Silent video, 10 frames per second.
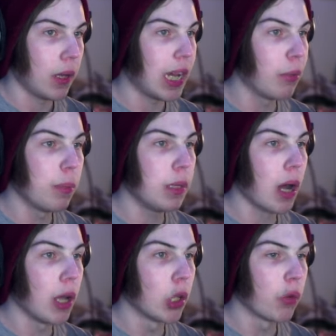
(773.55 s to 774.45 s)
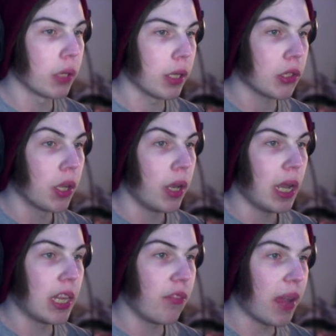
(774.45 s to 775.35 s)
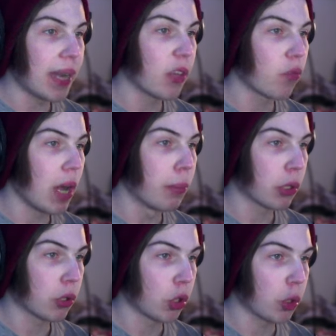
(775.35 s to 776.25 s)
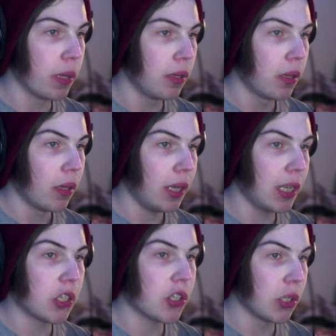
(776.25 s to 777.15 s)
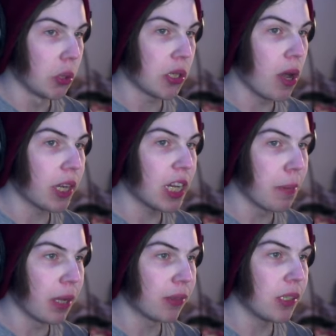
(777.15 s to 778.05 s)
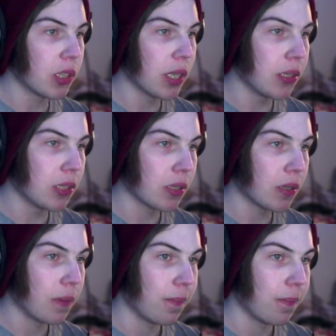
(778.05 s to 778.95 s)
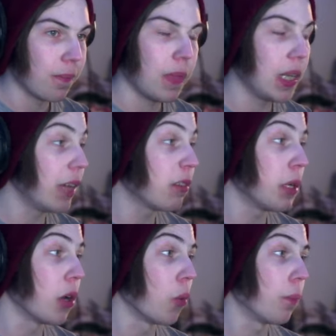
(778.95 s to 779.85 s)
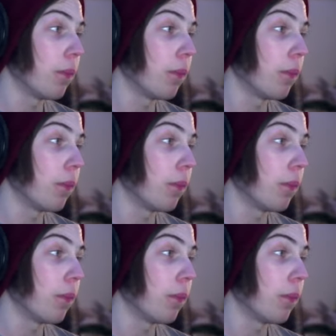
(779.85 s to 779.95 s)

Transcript: I would be all over this. And the fact that Robert Kirkman is still talking about these things, it gives me hope.